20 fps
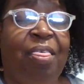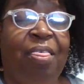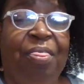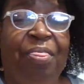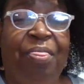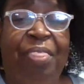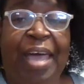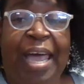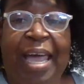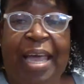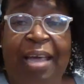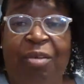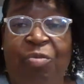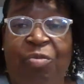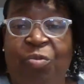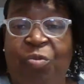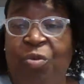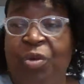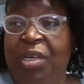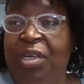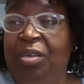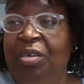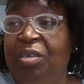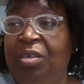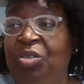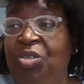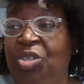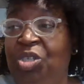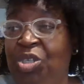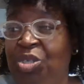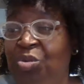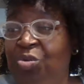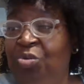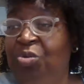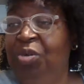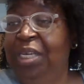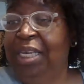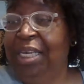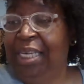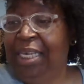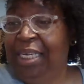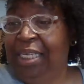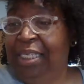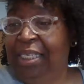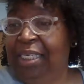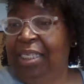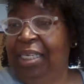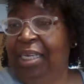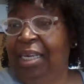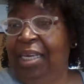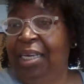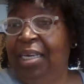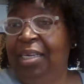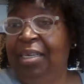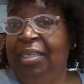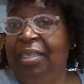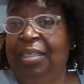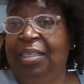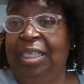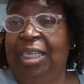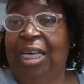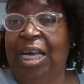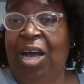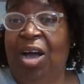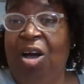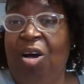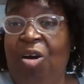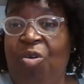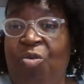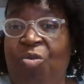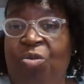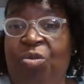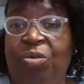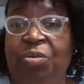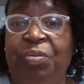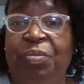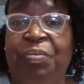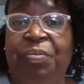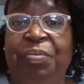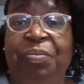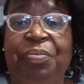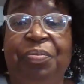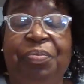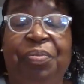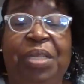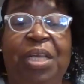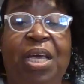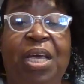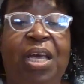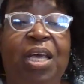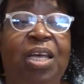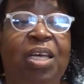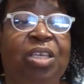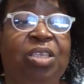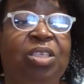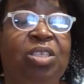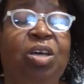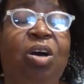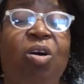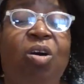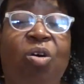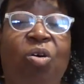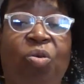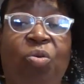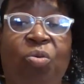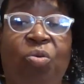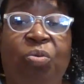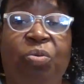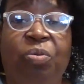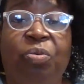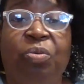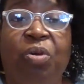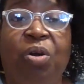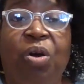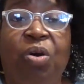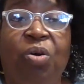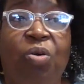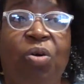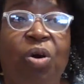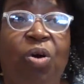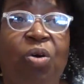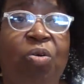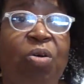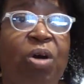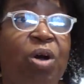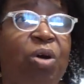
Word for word: that will do it, y'all. So, oh, oh, oh,